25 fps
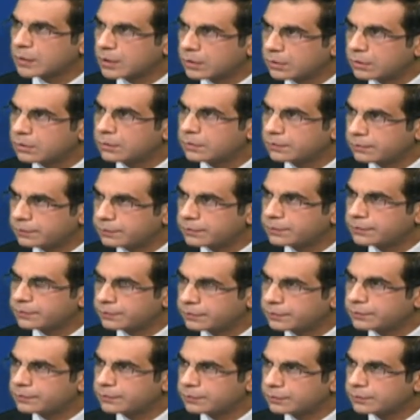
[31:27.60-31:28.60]
So, you can't
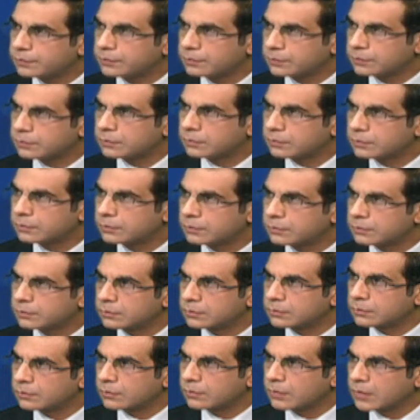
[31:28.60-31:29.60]
remain
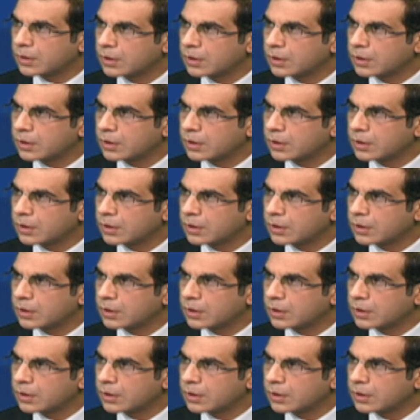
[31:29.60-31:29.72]
complacent.